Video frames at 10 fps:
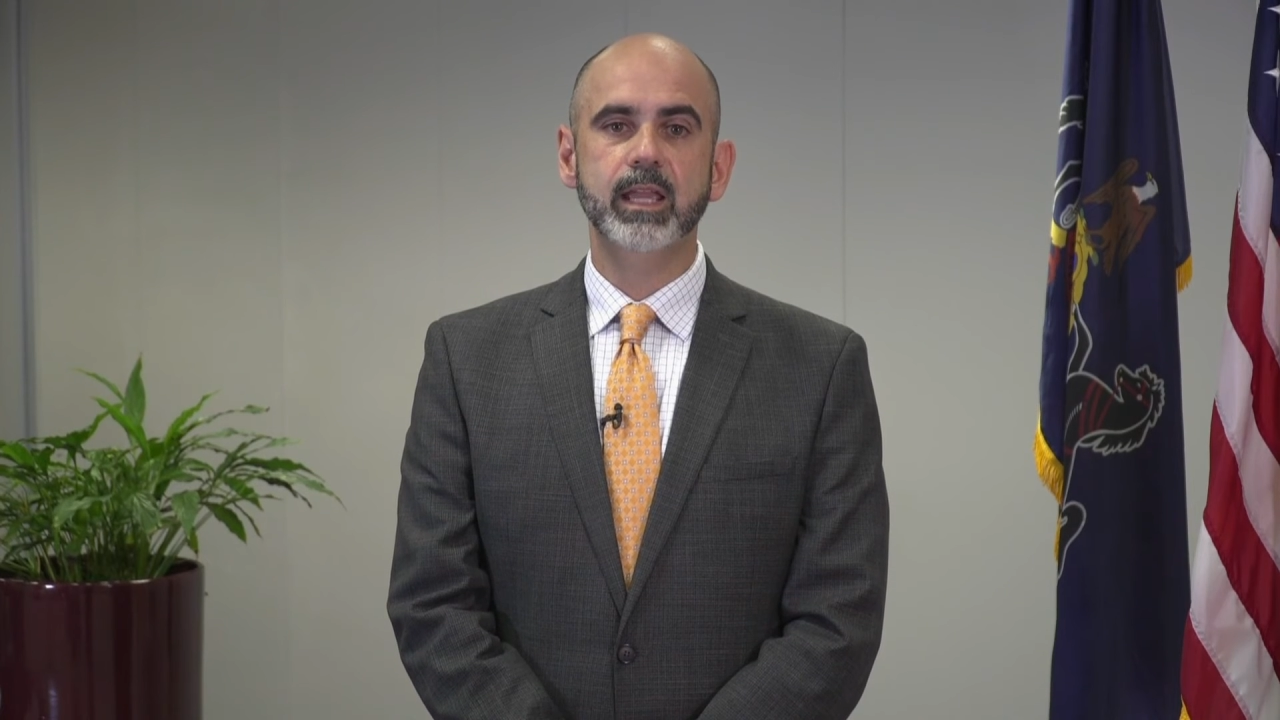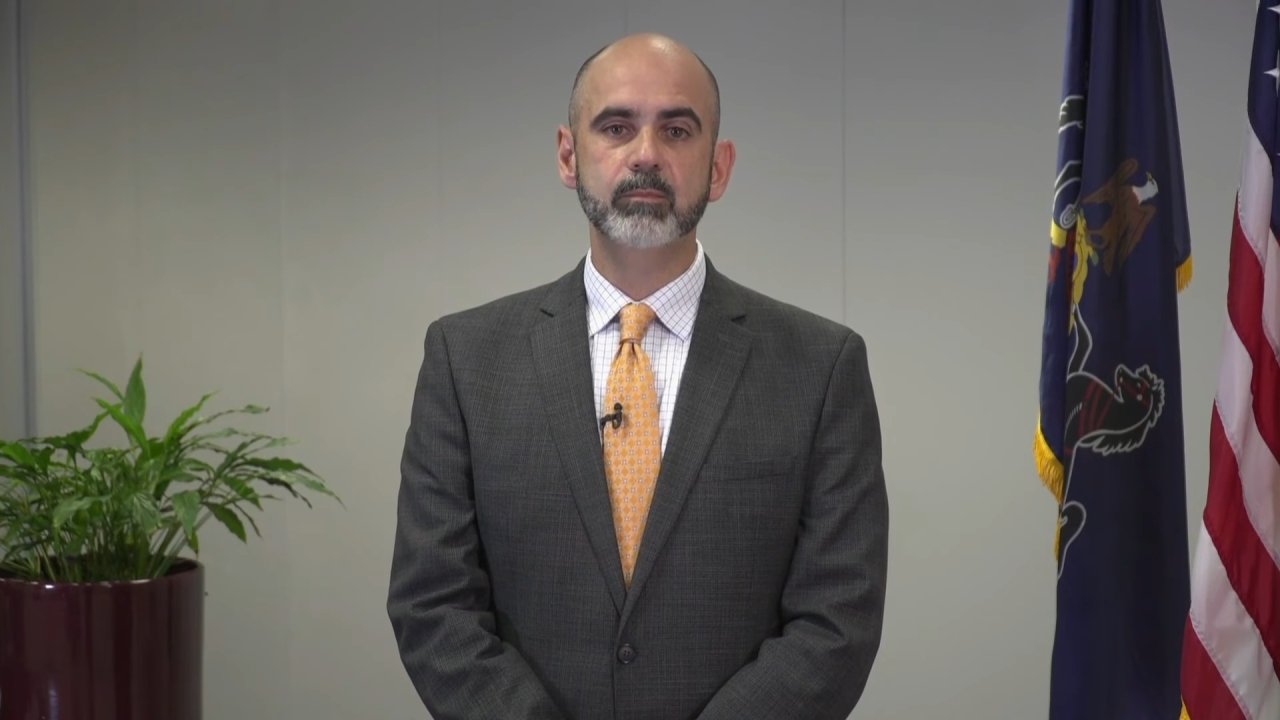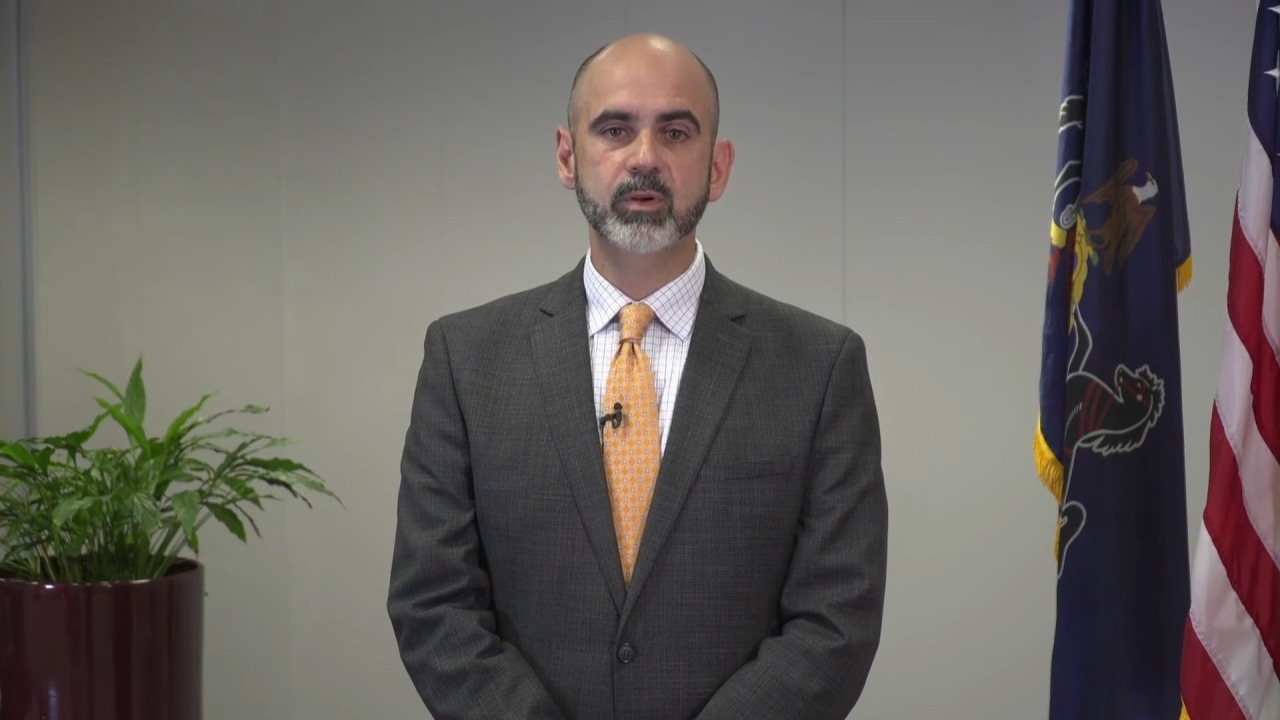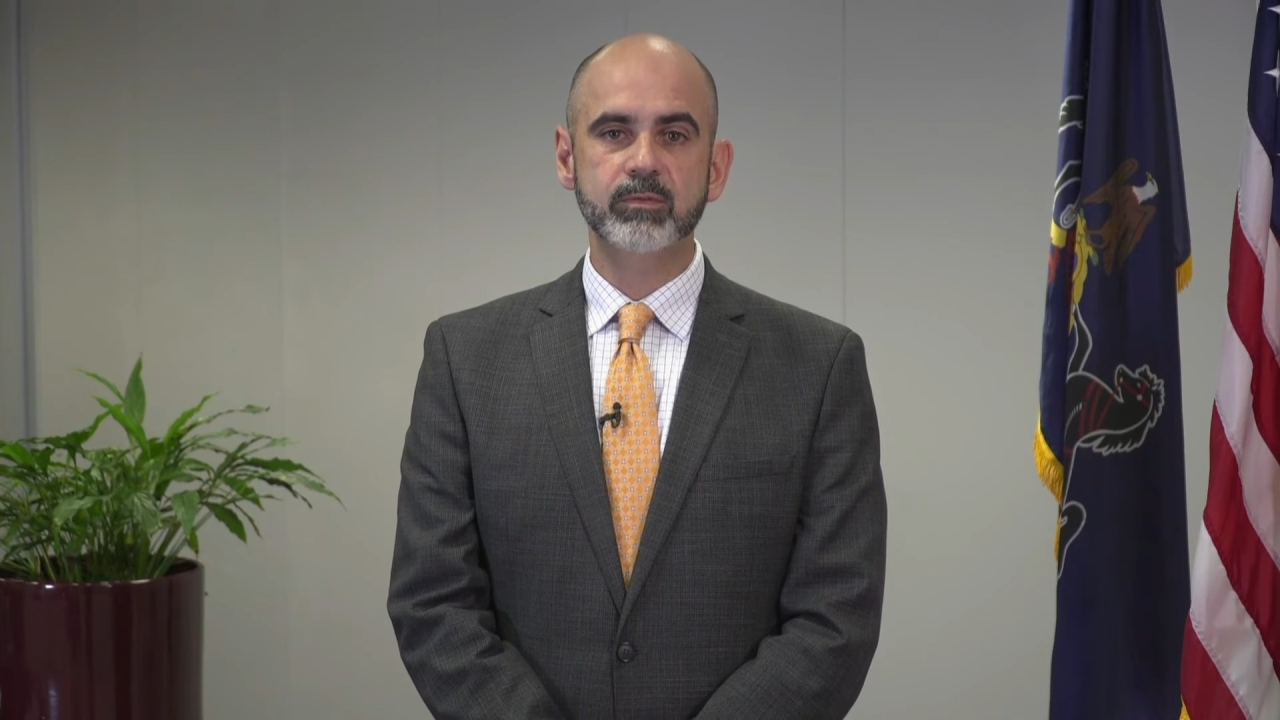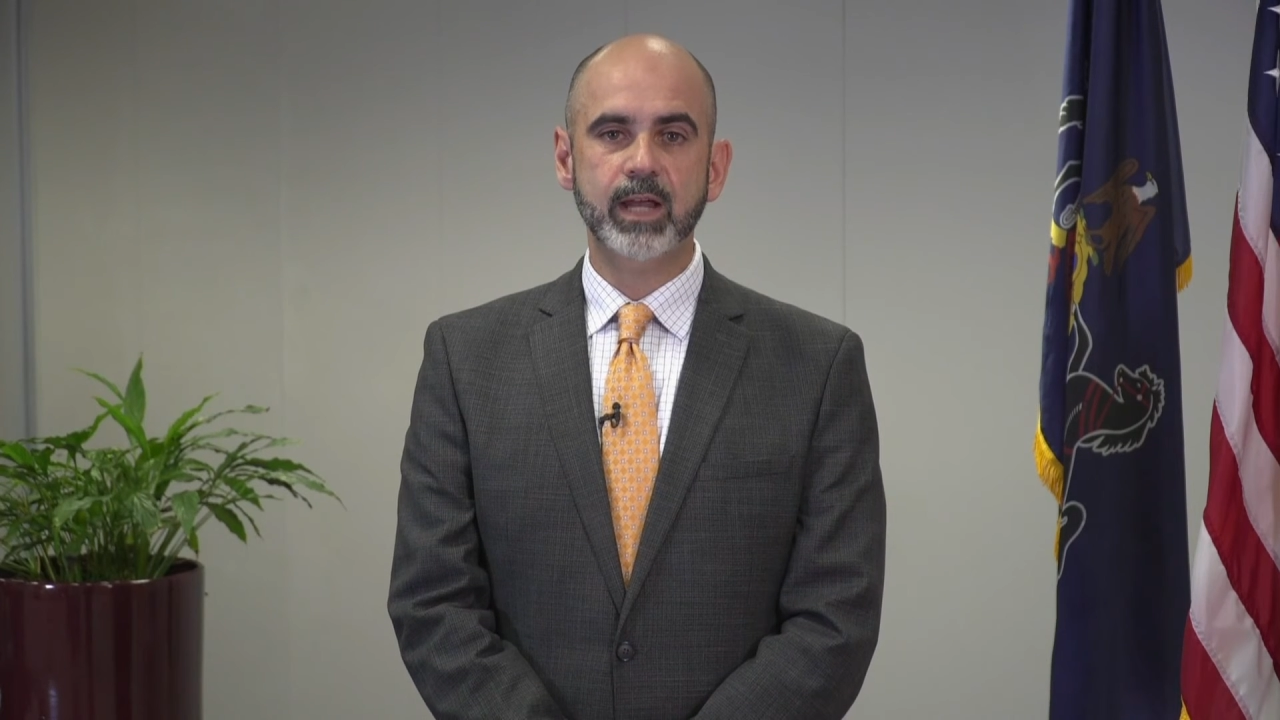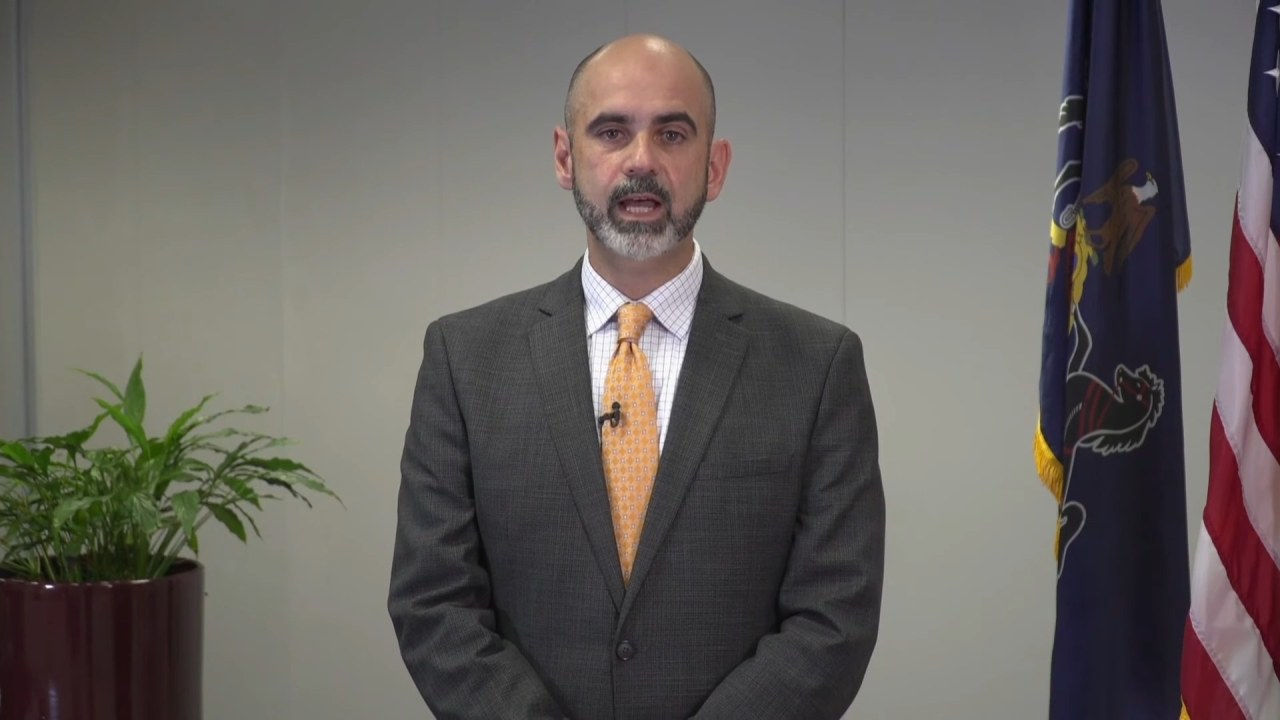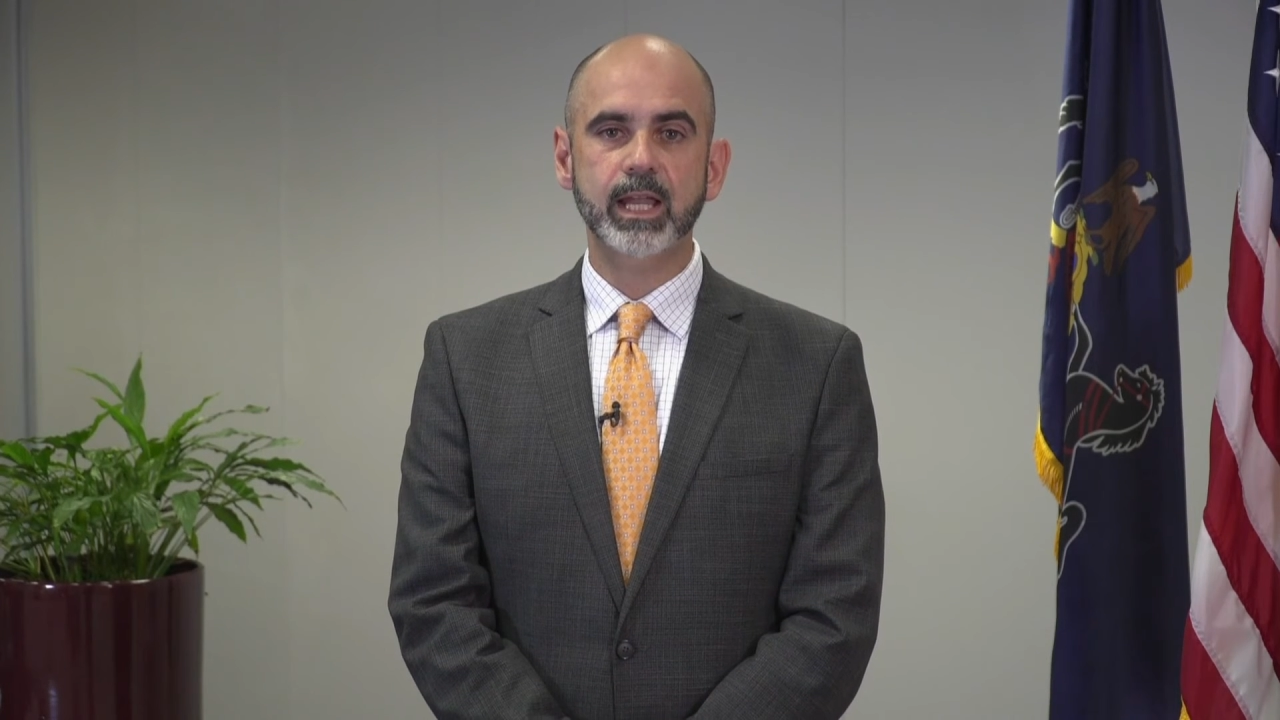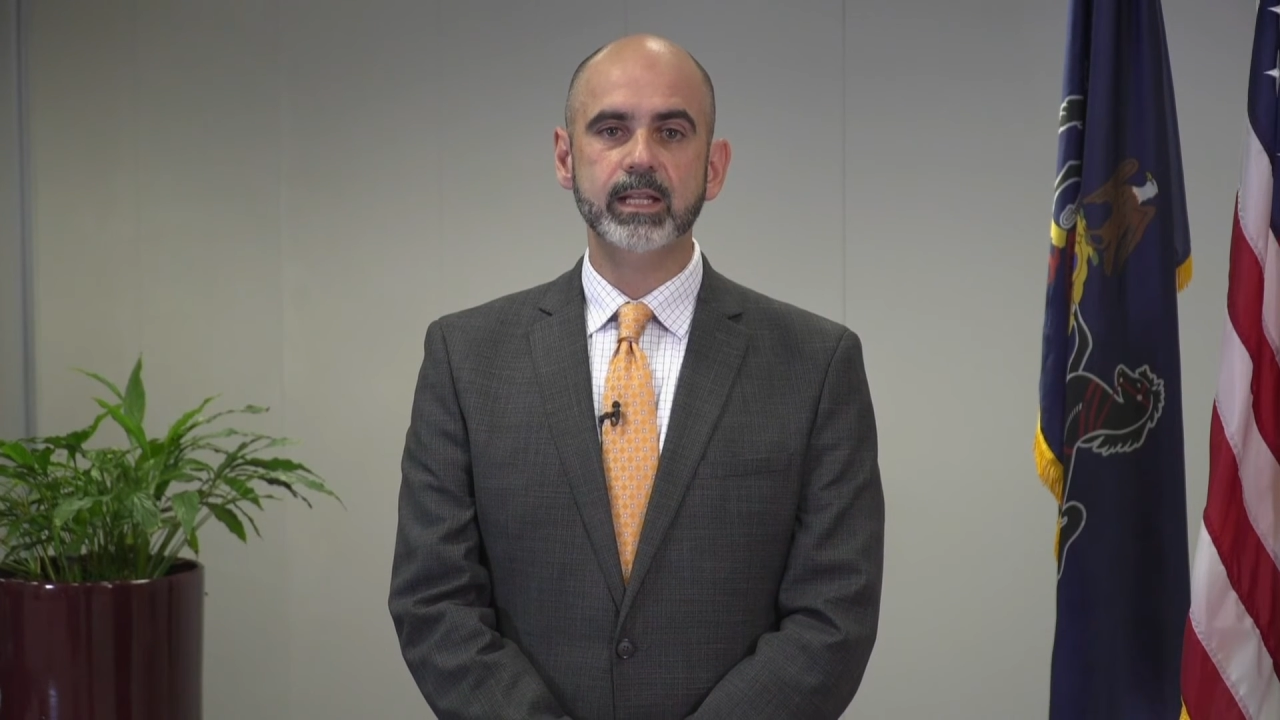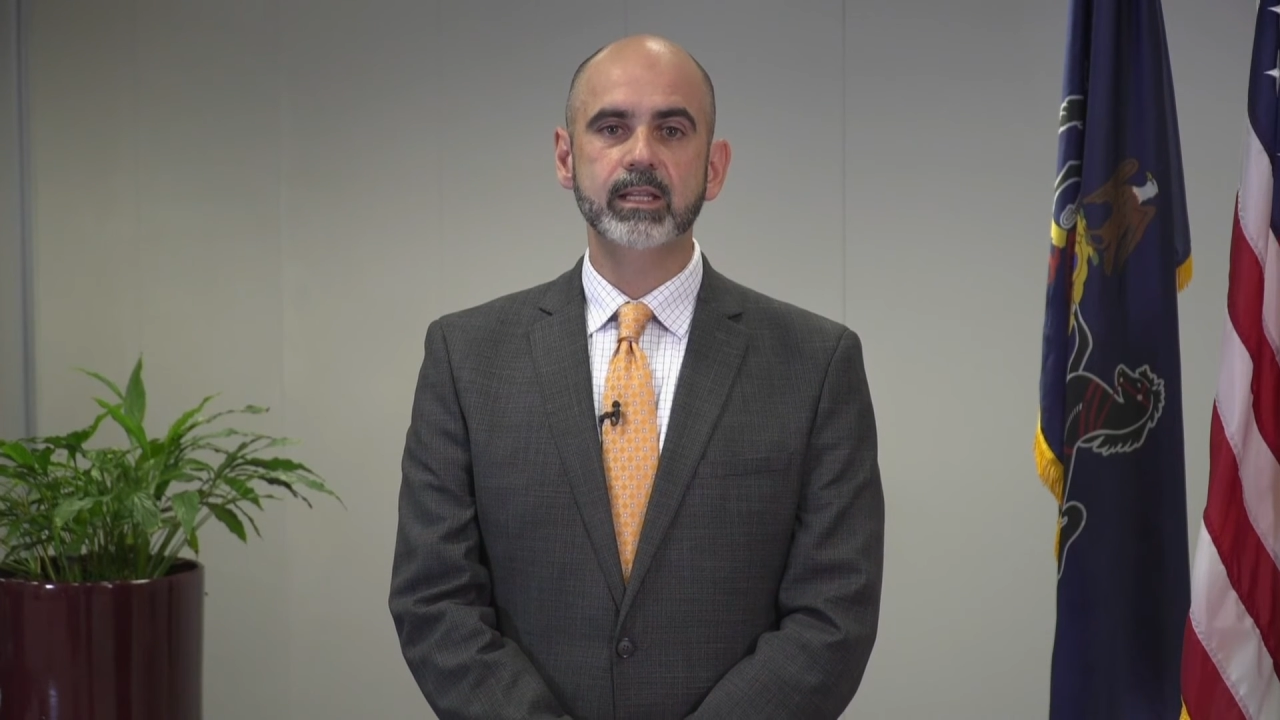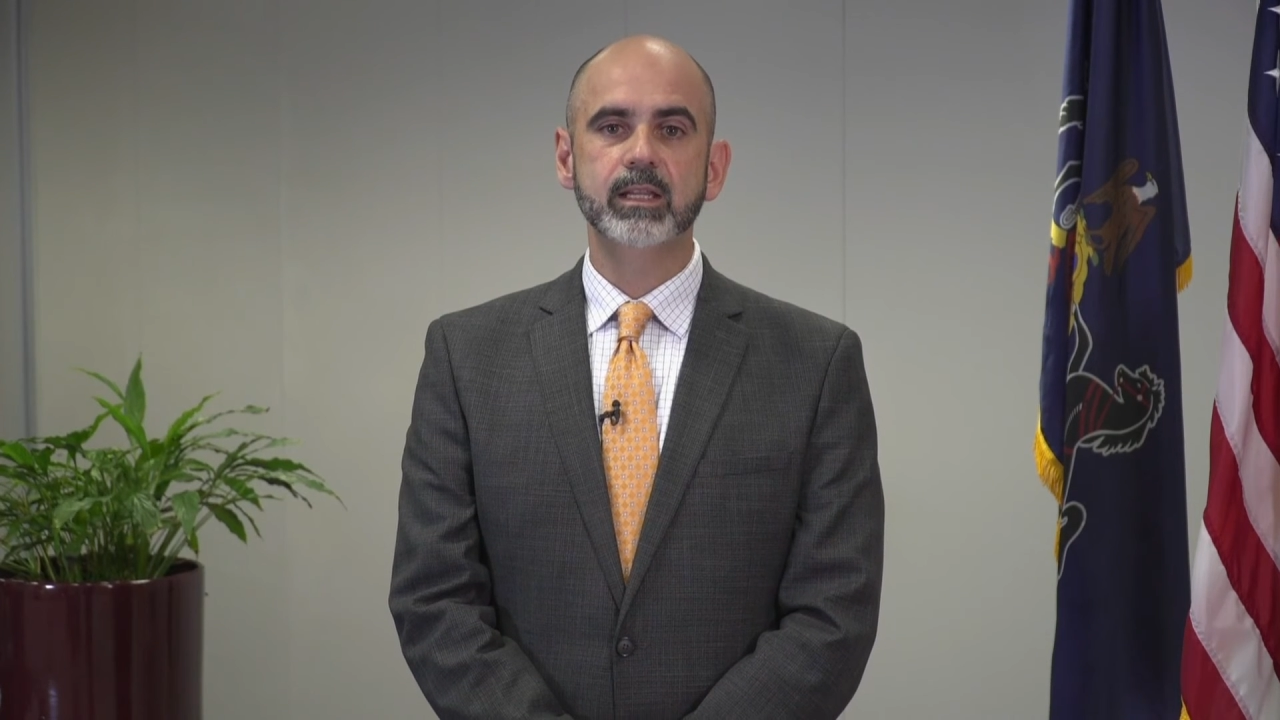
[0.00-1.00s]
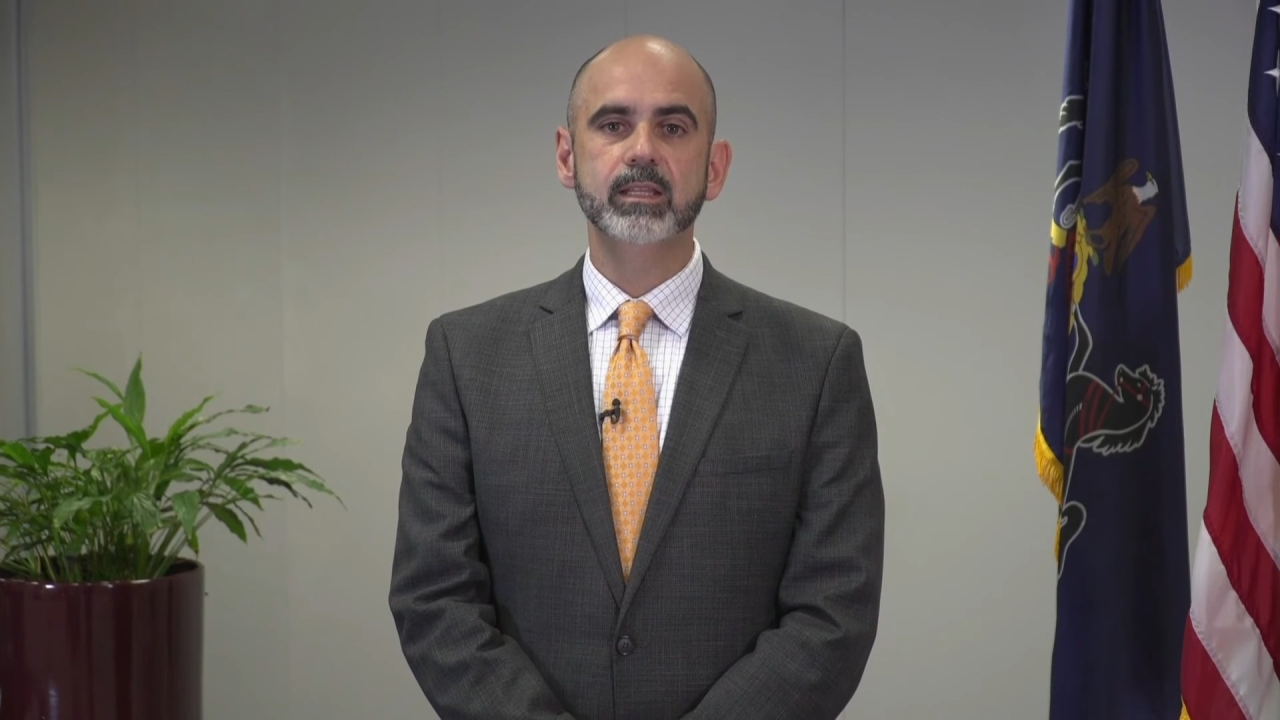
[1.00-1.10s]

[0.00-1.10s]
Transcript: and provide